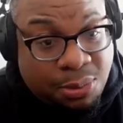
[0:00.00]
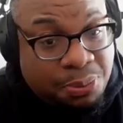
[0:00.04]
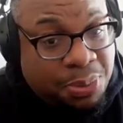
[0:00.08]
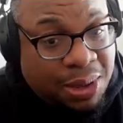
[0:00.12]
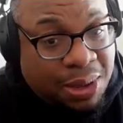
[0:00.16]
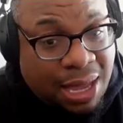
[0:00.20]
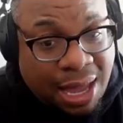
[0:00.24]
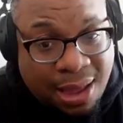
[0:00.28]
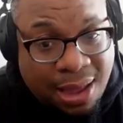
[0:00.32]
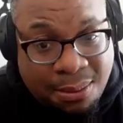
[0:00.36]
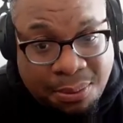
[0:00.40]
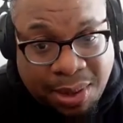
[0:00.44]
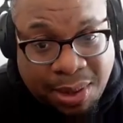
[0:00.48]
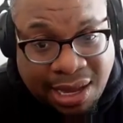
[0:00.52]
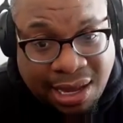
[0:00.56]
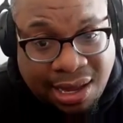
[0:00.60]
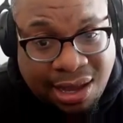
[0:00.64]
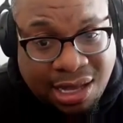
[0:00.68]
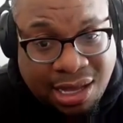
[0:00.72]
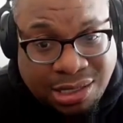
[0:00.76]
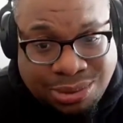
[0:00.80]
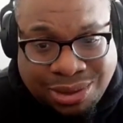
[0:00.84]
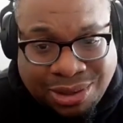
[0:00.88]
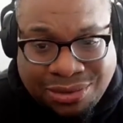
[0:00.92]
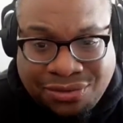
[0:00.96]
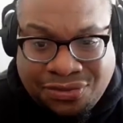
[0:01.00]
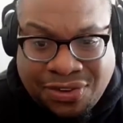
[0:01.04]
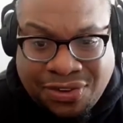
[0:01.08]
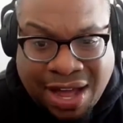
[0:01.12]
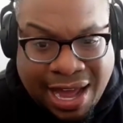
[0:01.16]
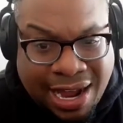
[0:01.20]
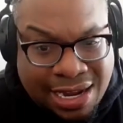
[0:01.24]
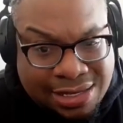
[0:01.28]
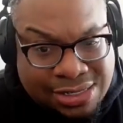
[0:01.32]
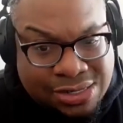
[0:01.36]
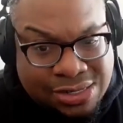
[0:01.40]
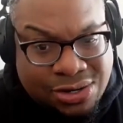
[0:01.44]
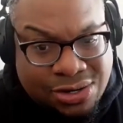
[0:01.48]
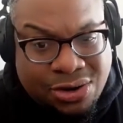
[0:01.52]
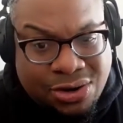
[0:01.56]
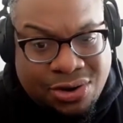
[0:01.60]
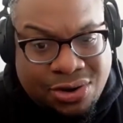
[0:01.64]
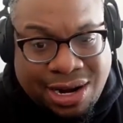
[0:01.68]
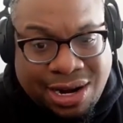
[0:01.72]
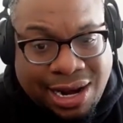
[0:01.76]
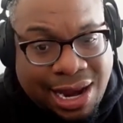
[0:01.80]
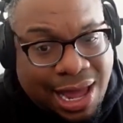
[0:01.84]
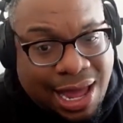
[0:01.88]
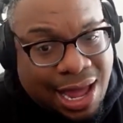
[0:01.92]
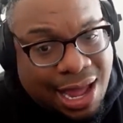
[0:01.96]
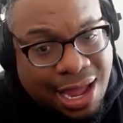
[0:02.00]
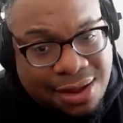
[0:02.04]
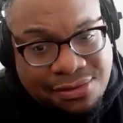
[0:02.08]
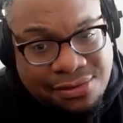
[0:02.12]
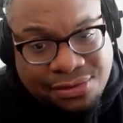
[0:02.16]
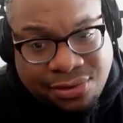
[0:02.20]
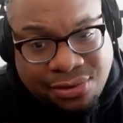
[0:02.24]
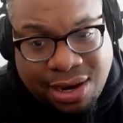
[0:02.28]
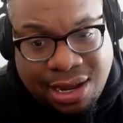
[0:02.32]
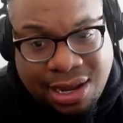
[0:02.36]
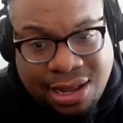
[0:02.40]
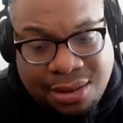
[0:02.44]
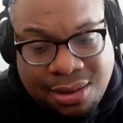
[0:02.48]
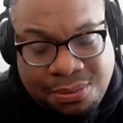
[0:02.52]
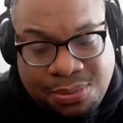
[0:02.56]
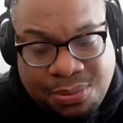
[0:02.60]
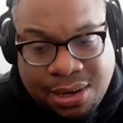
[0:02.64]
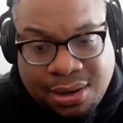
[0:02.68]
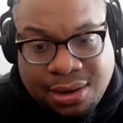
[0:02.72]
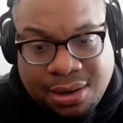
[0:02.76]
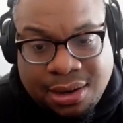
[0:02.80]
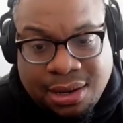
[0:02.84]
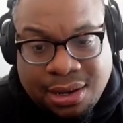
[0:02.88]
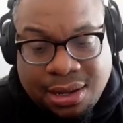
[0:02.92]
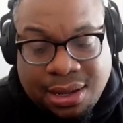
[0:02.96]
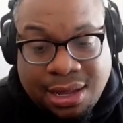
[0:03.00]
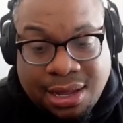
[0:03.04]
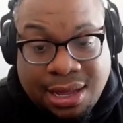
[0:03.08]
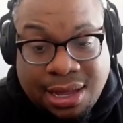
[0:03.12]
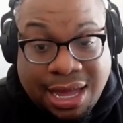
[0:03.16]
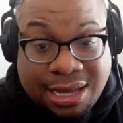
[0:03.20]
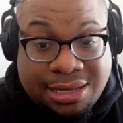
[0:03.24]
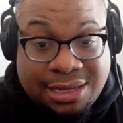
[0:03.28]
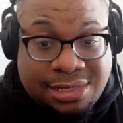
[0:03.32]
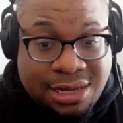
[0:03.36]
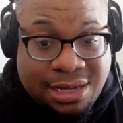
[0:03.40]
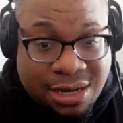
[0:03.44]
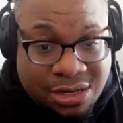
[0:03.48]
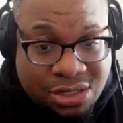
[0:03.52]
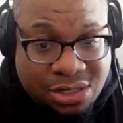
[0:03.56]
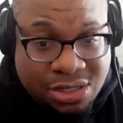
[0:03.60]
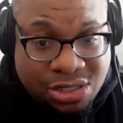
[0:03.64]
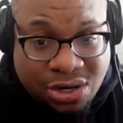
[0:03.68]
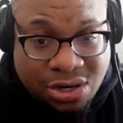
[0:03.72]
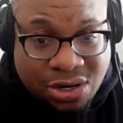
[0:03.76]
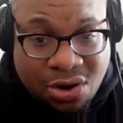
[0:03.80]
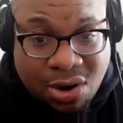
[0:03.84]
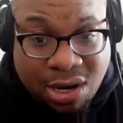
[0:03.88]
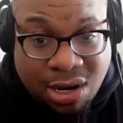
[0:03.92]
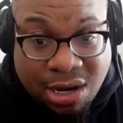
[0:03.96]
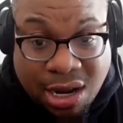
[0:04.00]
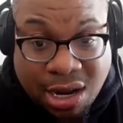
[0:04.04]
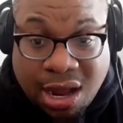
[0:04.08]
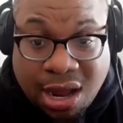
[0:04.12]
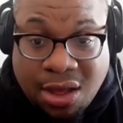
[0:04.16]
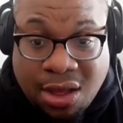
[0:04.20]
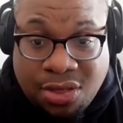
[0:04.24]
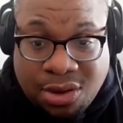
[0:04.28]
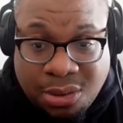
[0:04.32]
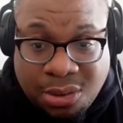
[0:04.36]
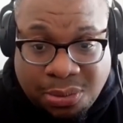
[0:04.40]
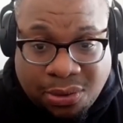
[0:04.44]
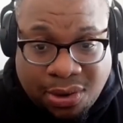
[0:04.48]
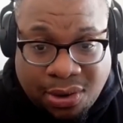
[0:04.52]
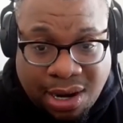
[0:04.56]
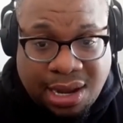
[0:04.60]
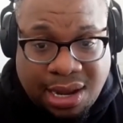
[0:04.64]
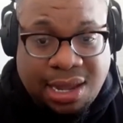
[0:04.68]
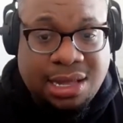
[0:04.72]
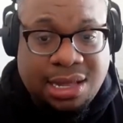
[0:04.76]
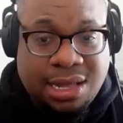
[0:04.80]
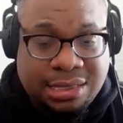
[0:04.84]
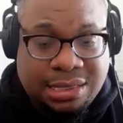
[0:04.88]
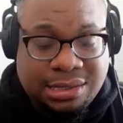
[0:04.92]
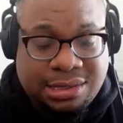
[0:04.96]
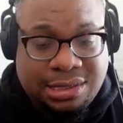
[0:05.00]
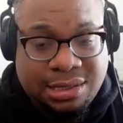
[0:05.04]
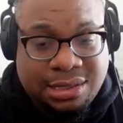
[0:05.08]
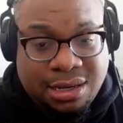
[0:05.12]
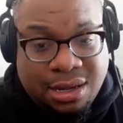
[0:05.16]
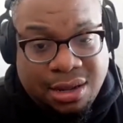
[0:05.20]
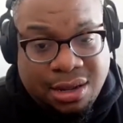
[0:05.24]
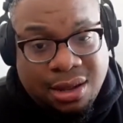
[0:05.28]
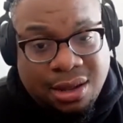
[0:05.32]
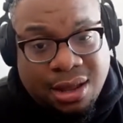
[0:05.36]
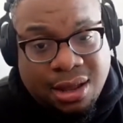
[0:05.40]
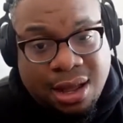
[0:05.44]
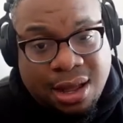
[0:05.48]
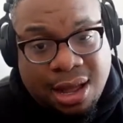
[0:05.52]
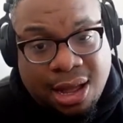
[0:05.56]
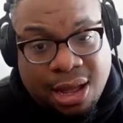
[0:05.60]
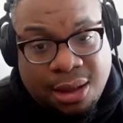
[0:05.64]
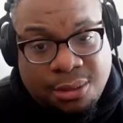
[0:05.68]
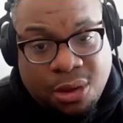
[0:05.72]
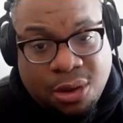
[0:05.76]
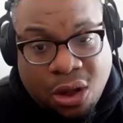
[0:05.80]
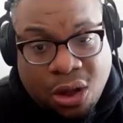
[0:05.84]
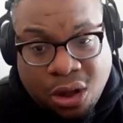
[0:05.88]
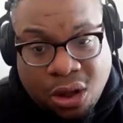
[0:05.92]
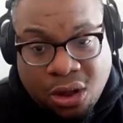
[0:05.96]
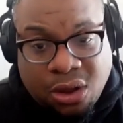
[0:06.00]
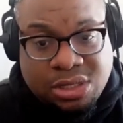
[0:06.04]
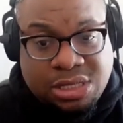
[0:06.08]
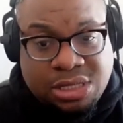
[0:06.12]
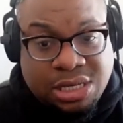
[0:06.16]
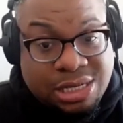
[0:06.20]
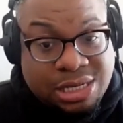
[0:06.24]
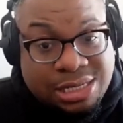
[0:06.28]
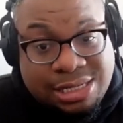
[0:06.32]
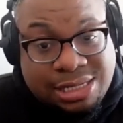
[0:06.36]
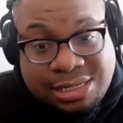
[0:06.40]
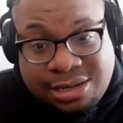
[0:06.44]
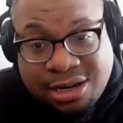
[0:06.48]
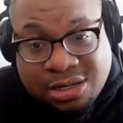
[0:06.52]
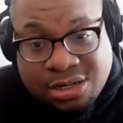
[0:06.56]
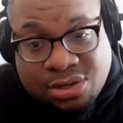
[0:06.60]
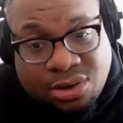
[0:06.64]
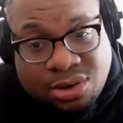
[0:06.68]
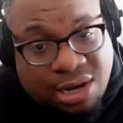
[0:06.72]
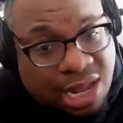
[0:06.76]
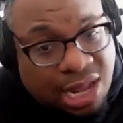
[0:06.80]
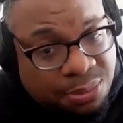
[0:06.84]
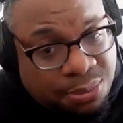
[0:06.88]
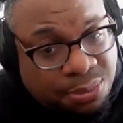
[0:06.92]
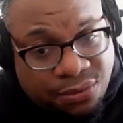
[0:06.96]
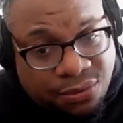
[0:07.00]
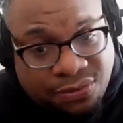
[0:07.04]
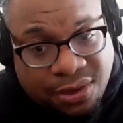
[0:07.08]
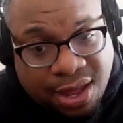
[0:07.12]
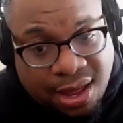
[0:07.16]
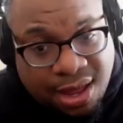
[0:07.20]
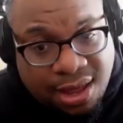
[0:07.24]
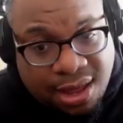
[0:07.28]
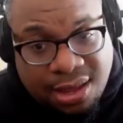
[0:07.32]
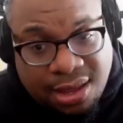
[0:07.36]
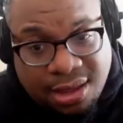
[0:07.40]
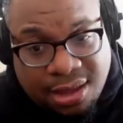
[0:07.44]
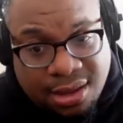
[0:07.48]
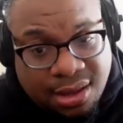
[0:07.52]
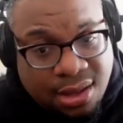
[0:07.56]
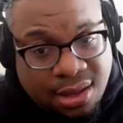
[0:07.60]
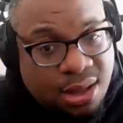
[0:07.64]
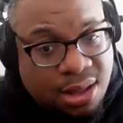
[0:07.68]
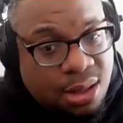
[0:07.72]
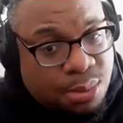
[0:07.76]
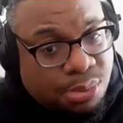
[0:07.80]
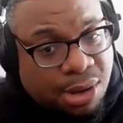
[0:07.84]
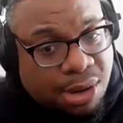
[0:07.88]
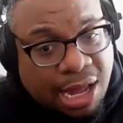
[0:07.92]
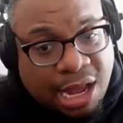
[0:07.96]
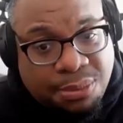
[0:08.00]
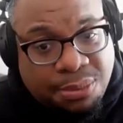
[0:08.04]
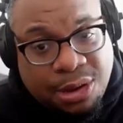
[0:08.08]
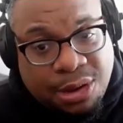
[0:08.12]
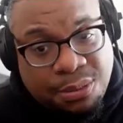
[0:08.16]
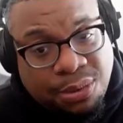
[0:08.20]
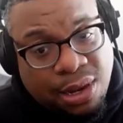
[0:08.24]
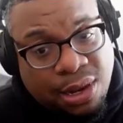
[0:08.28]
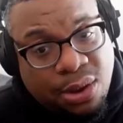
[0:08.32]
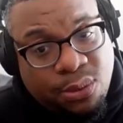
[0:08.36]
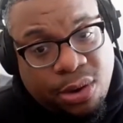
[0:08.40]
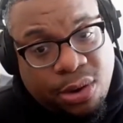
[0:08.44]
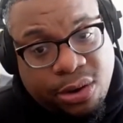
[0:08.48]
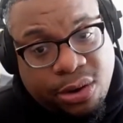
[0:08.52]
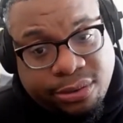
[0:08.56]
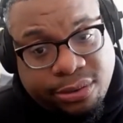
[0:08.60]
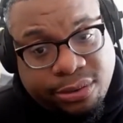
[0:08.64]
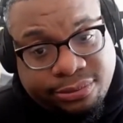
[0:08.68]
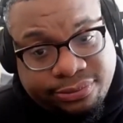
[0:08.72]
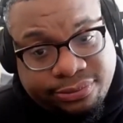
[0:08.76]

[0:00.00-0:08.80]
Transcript: campaigns with Pfizer and LiveRamp and Accenture and other brands, um, all to just center and amplify Black people at work.